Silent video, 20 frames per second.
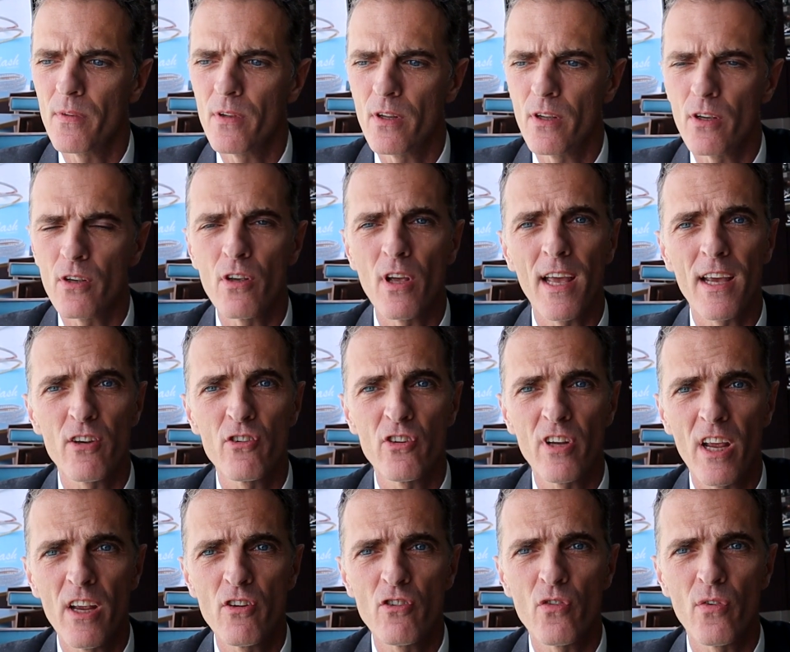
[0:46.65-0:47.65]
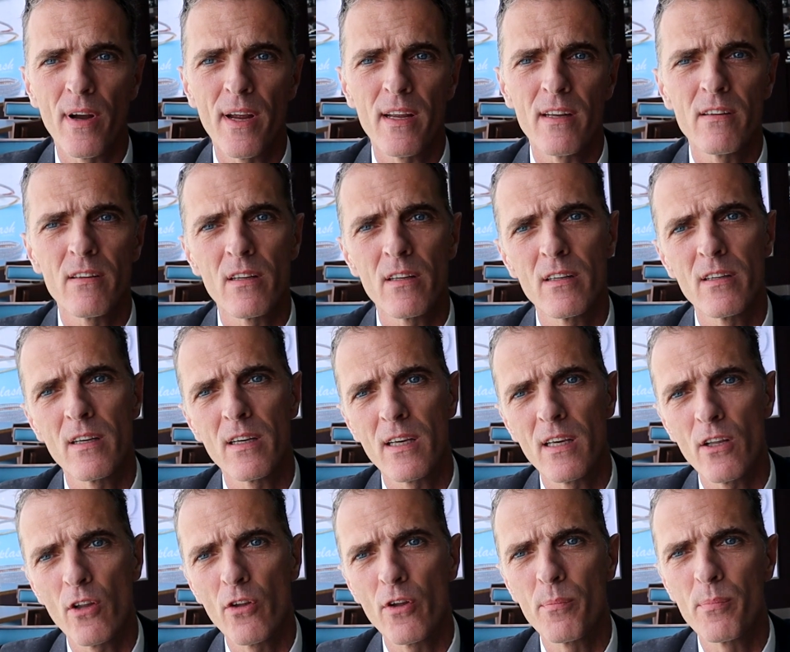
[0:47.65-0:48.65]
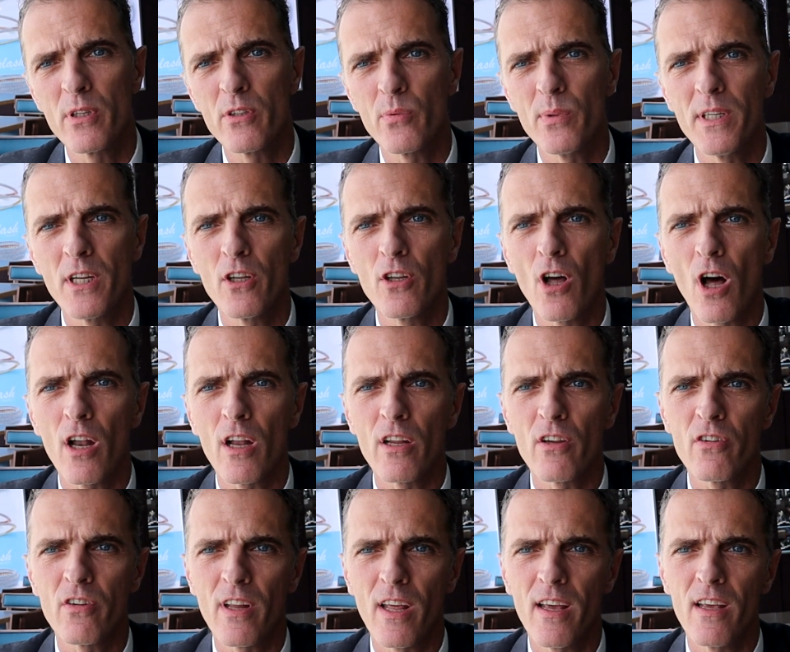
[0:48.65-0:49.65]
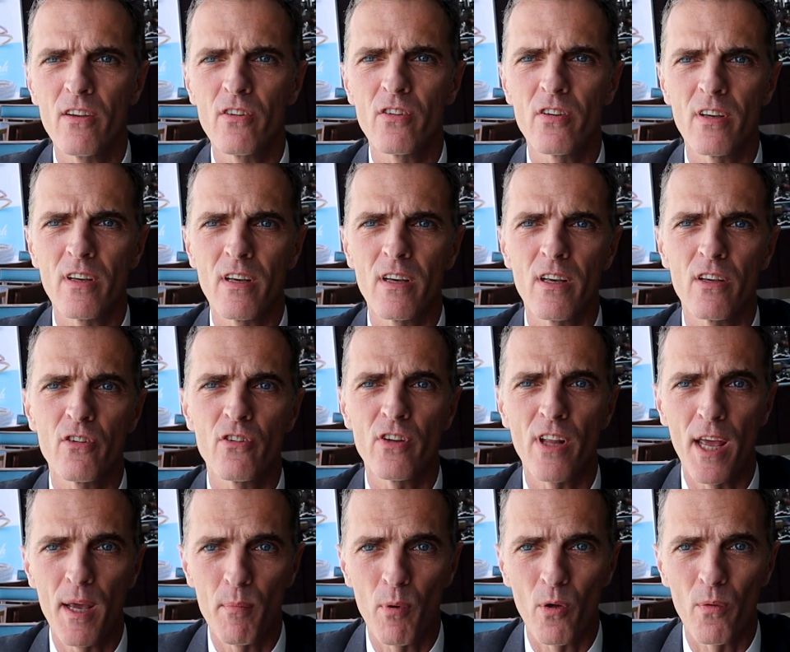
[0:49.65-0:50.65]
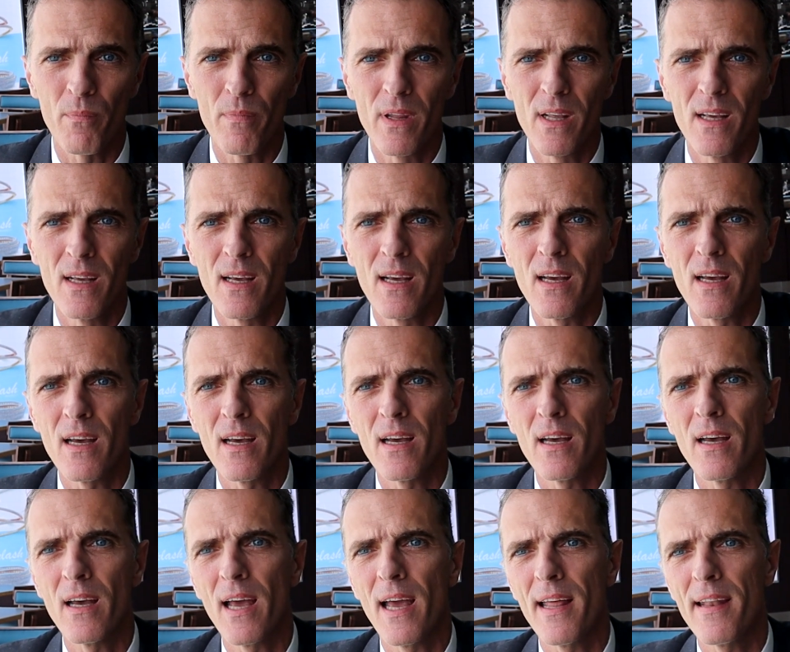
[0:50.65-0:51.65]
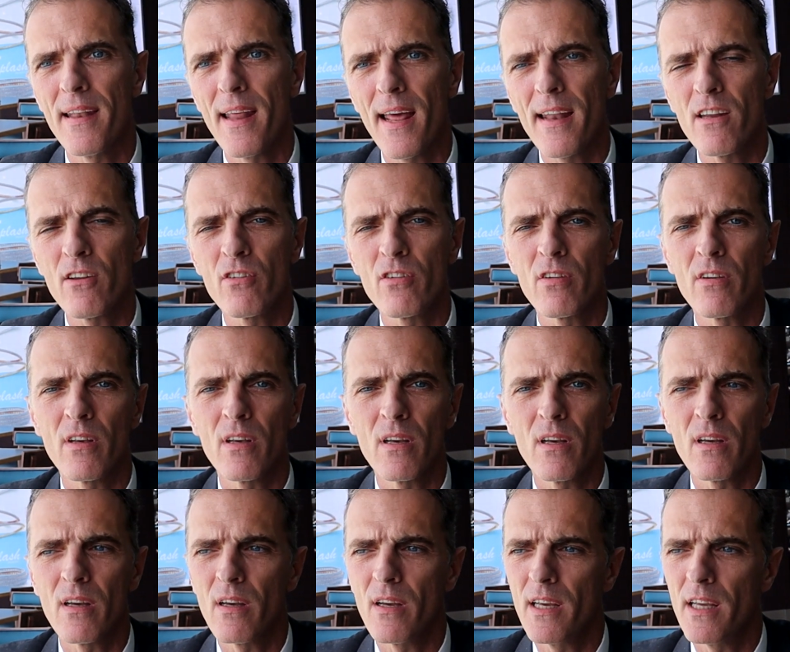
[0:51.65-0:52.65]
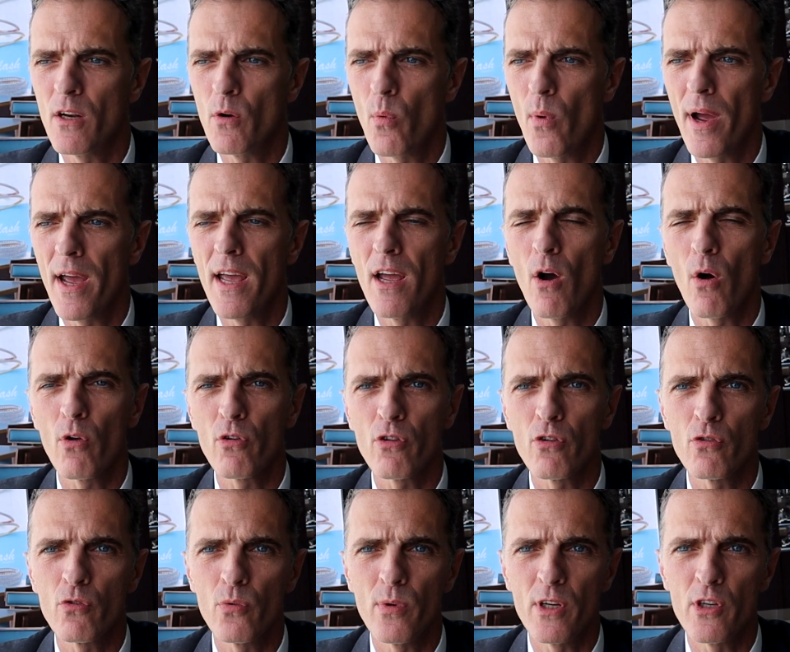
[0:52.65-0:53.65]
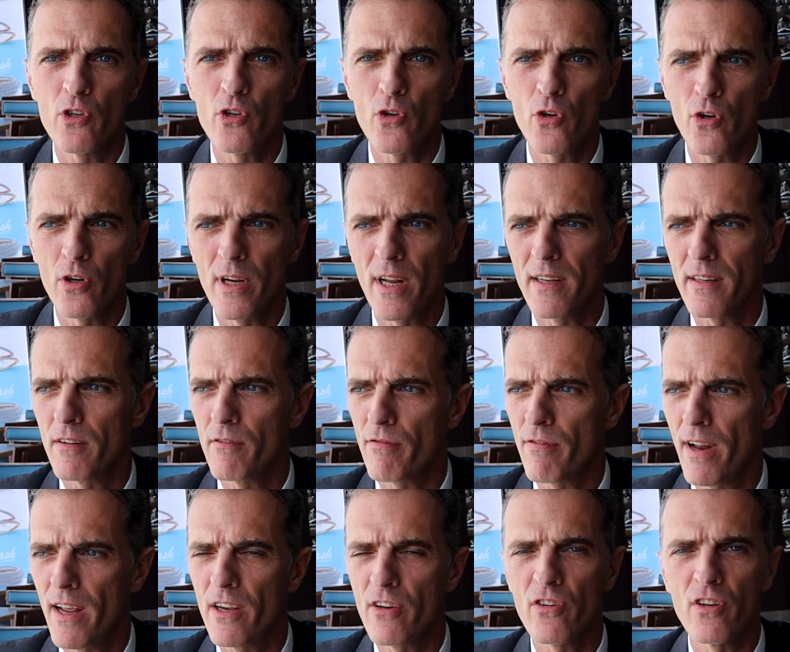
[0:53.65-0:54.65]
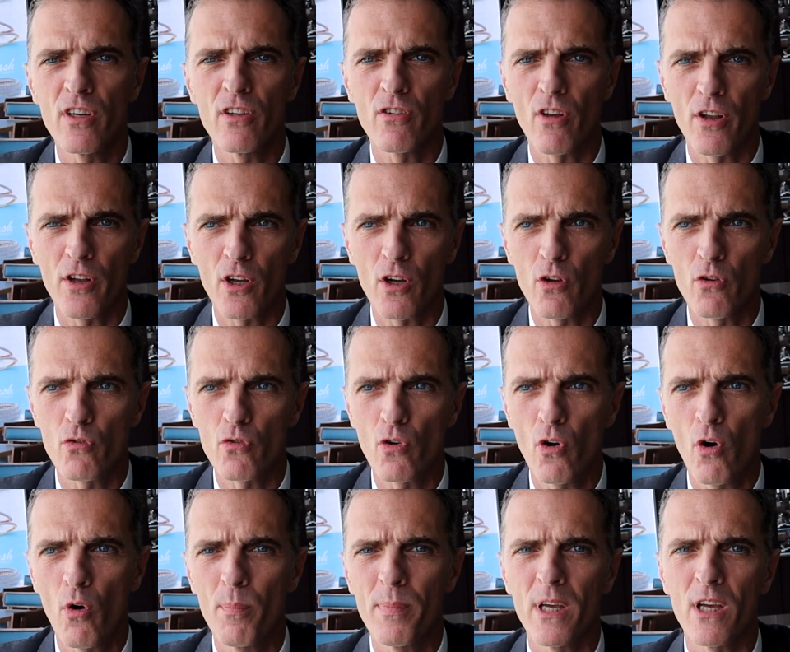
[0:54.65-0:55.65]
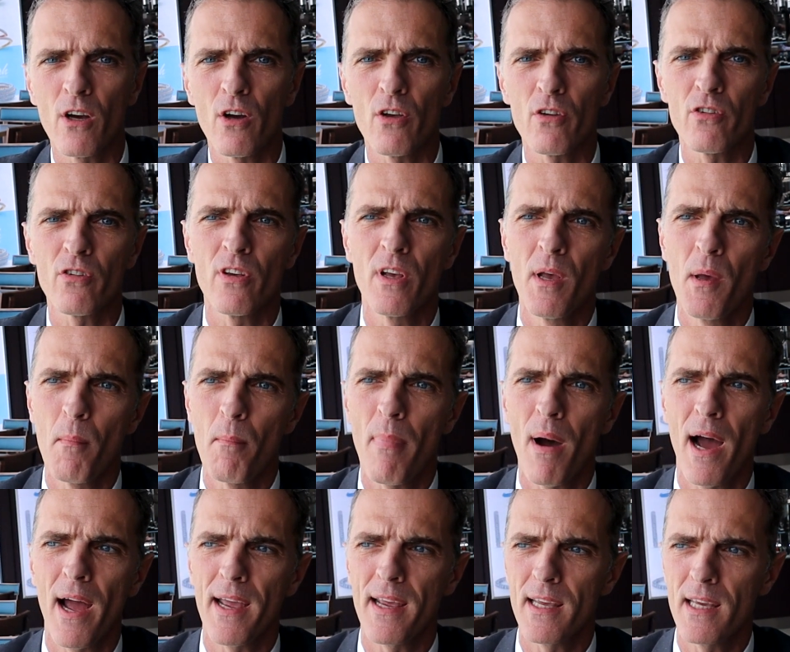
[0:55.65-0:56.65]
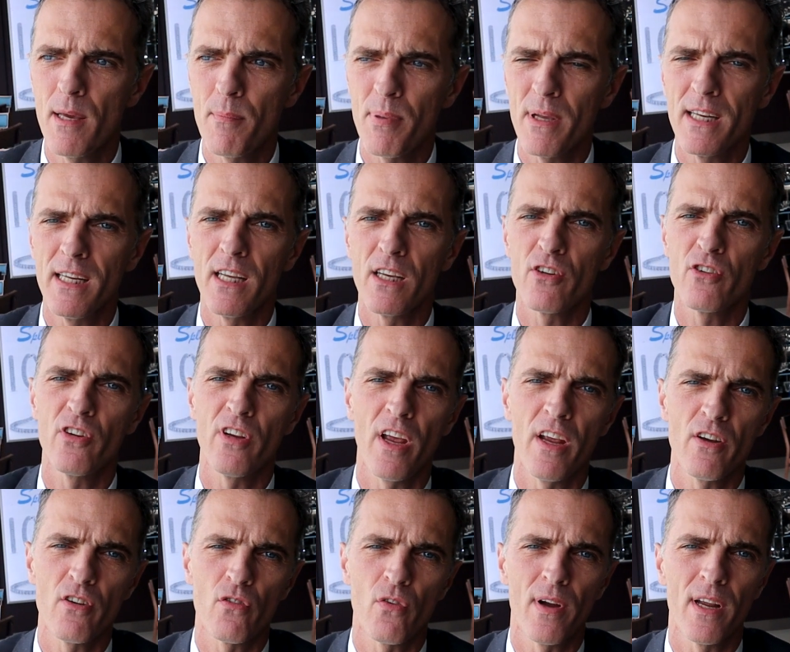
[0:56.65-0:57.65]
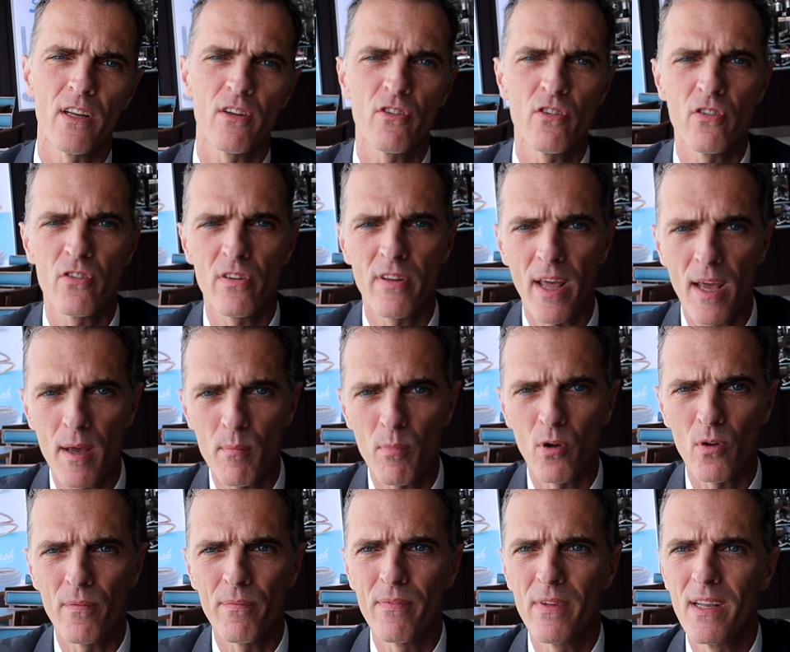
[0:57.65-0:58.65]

the exchange rate, the gilder between the dollars, stays stable. And that is in a way also to ensure that inflation is under control, because by keeping the exchange rate stable,